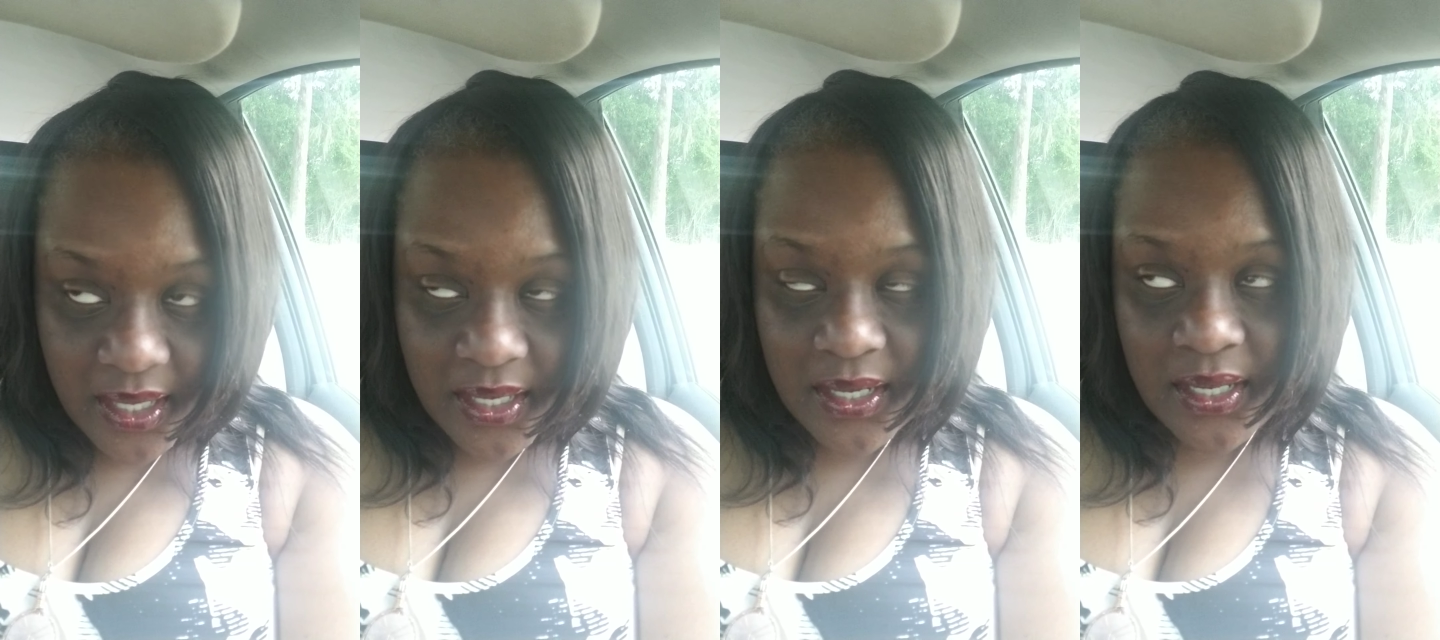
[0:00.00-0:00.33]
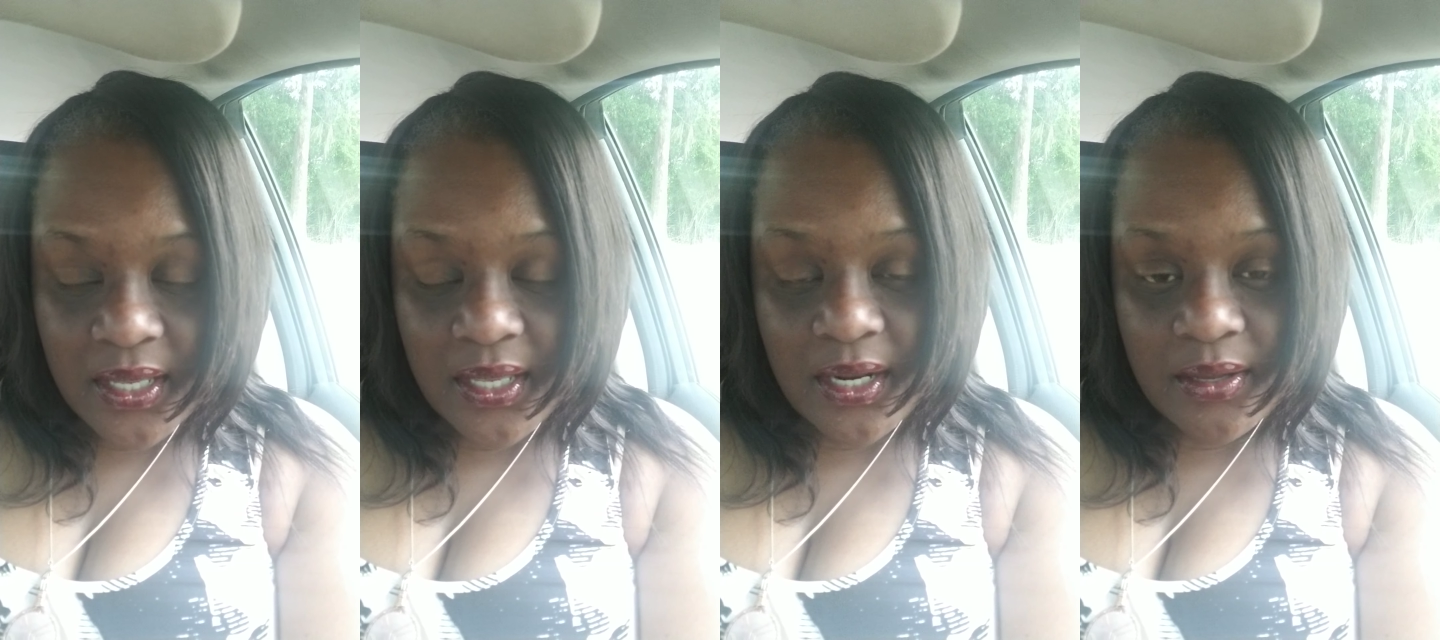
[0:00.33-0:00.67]
And
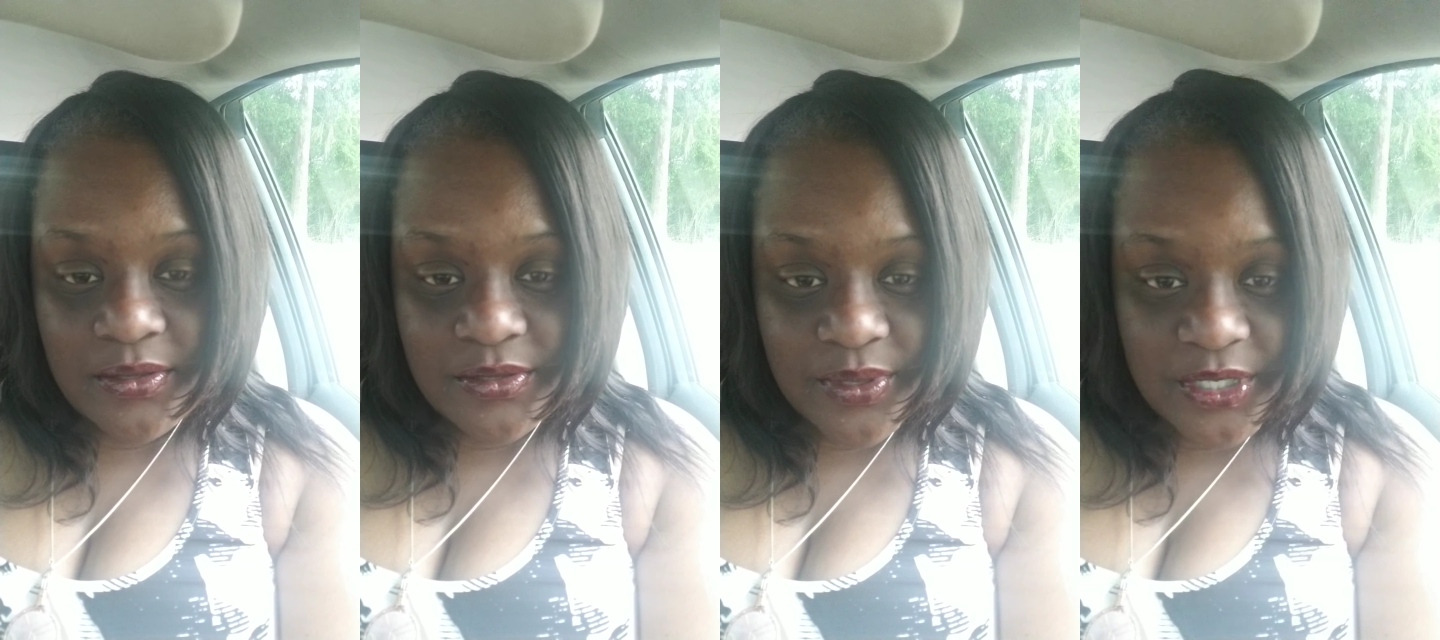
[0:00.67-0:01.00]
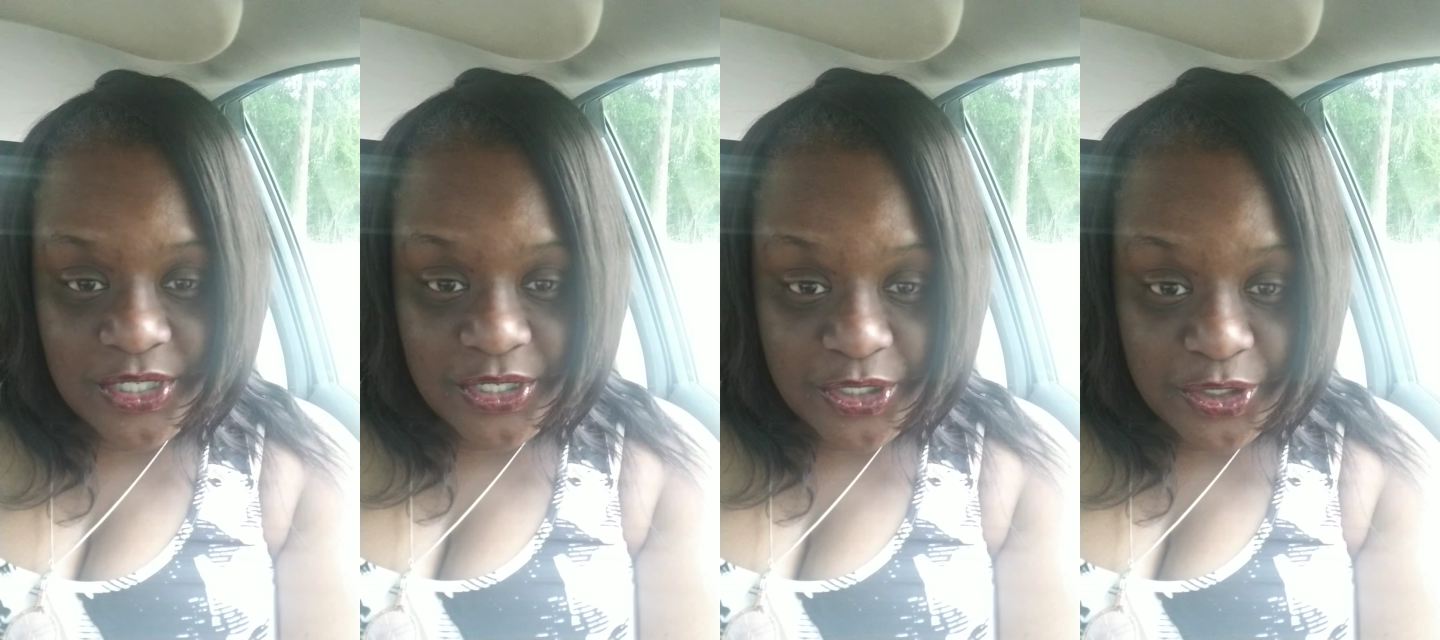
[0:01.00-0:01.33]
then I was
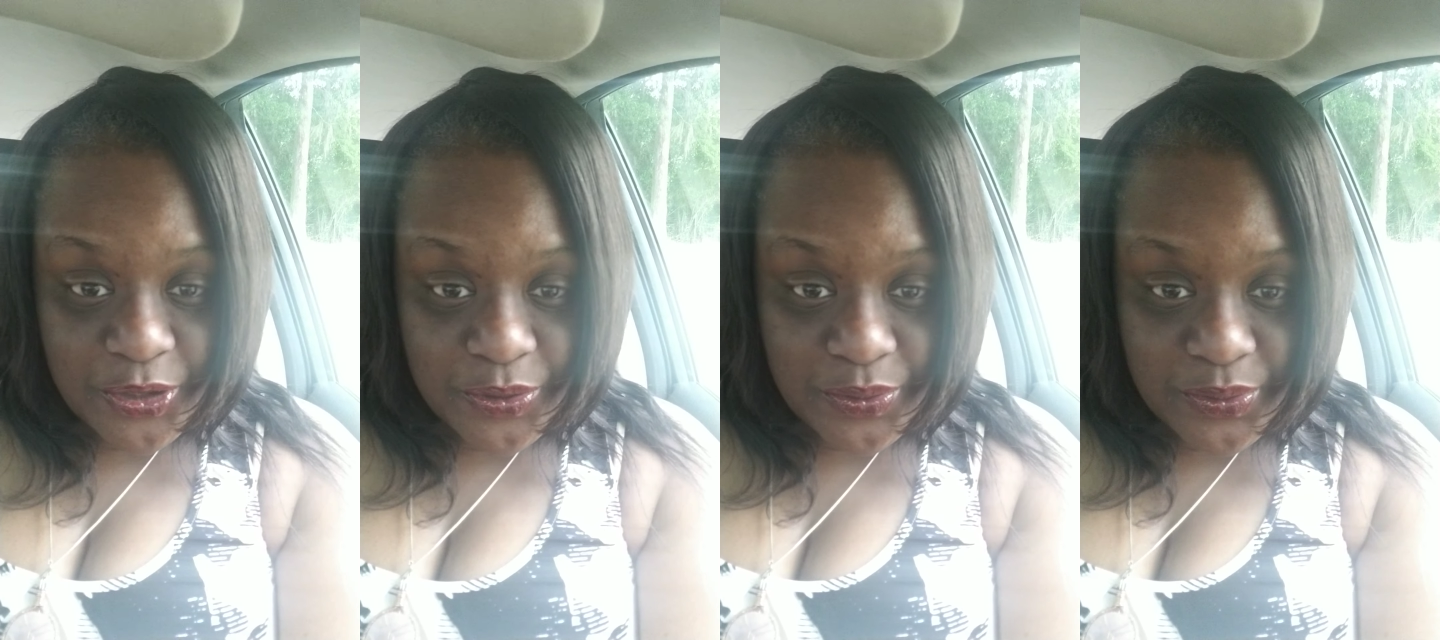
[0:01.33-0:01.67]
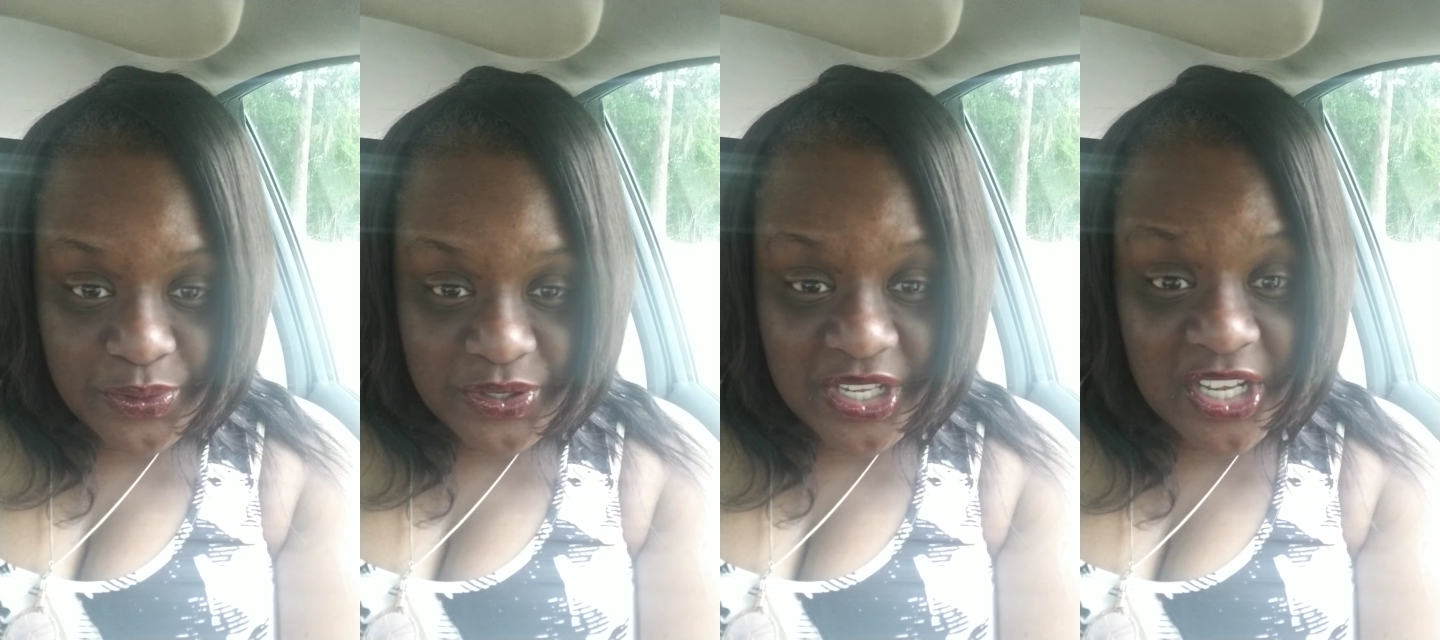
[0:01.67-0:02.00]
watching the
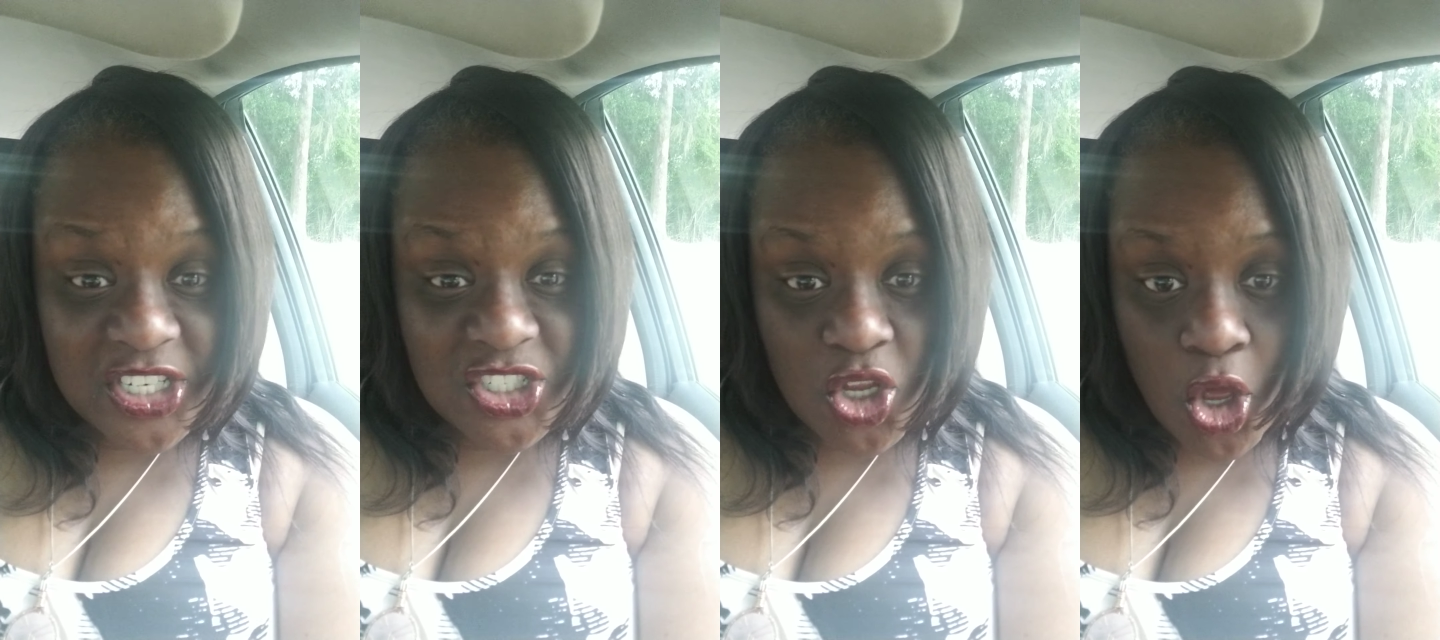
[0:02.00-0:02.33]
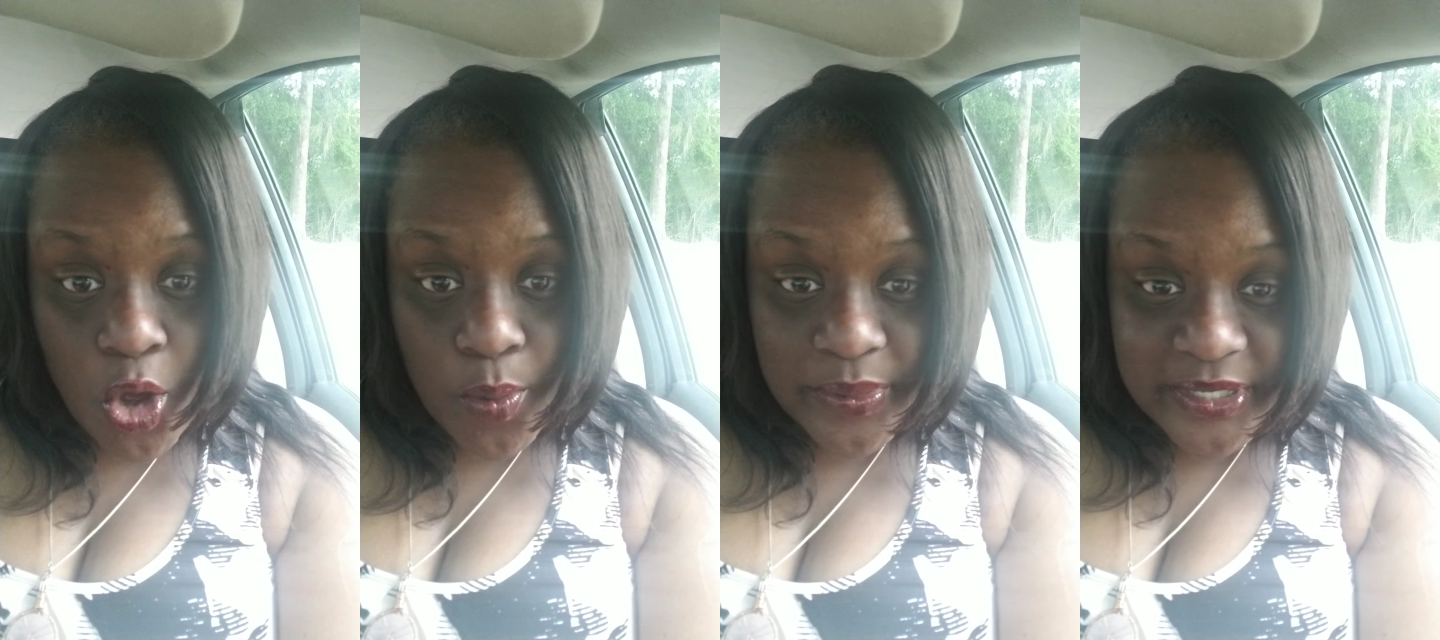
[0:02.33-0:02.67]
news. They're gonna
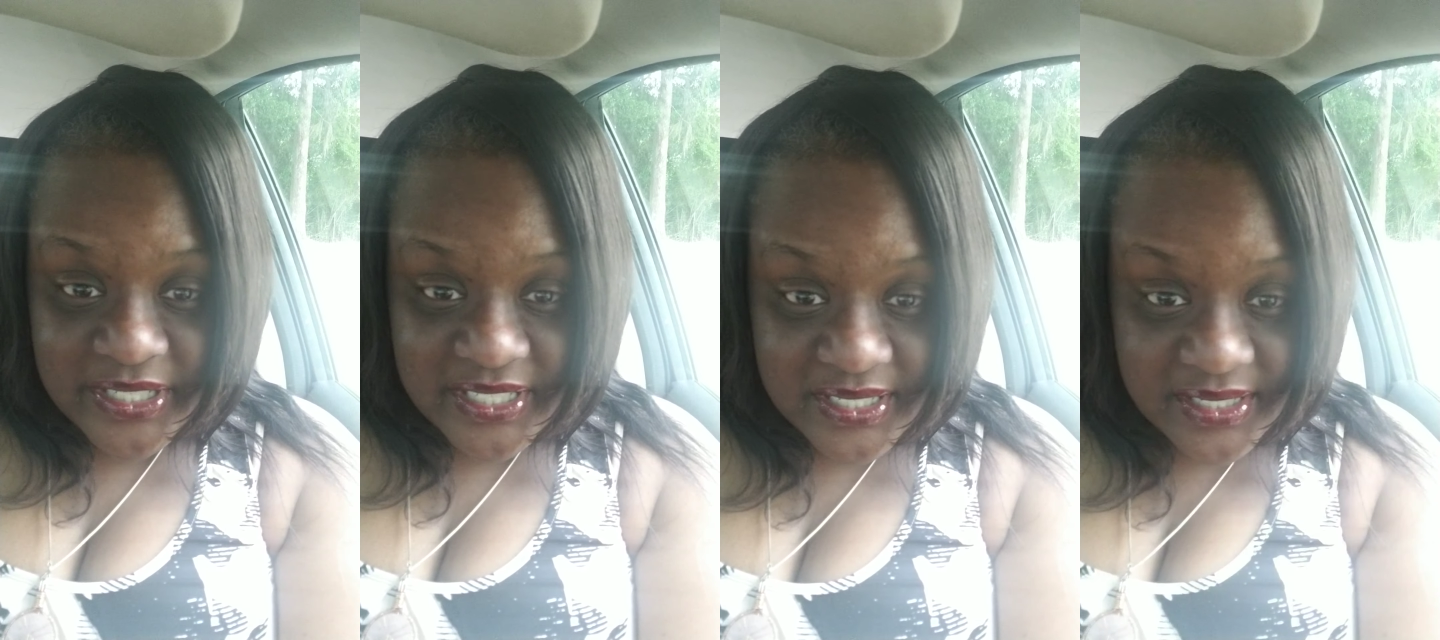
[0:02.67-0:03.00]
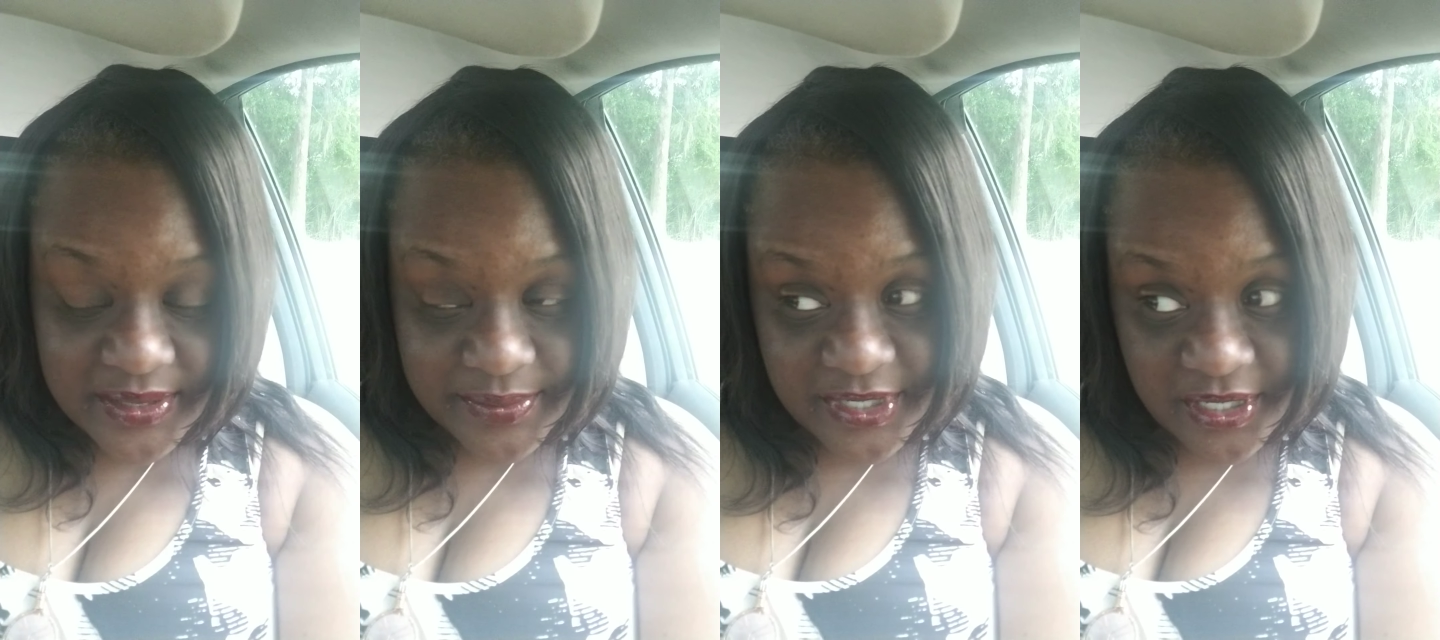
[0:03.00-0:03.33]
start opening
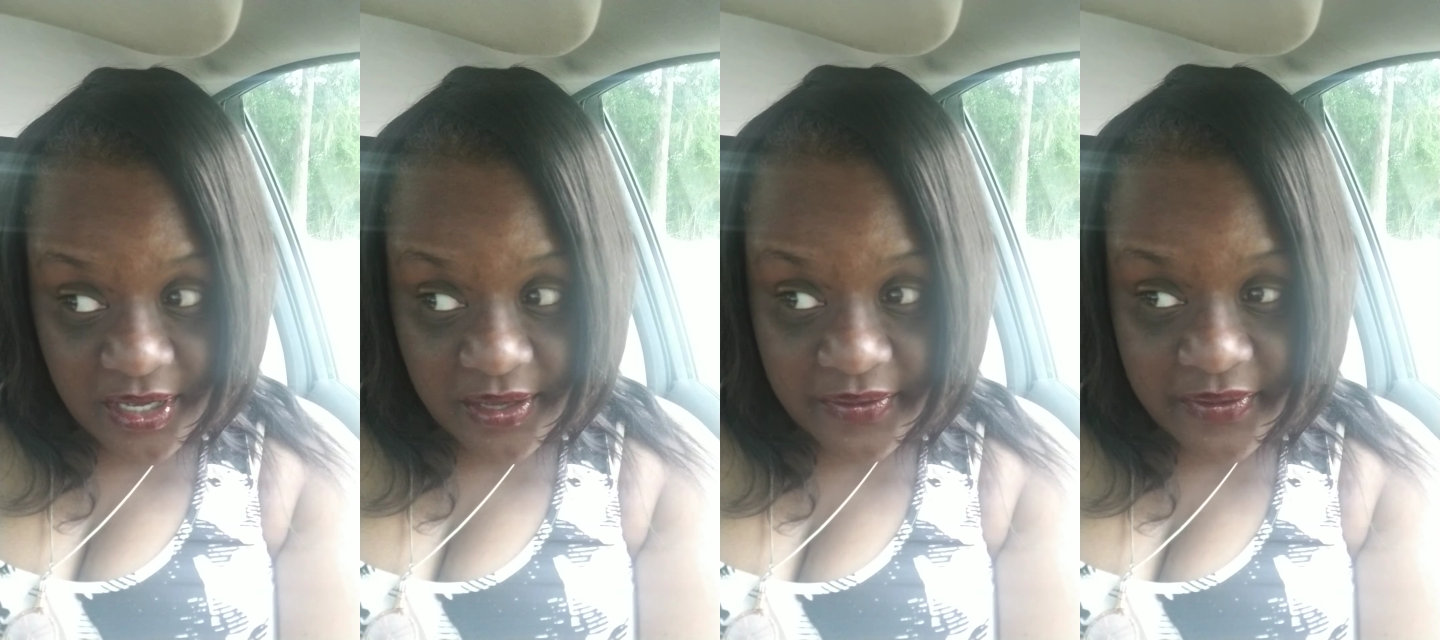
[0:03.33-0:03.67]
some stuff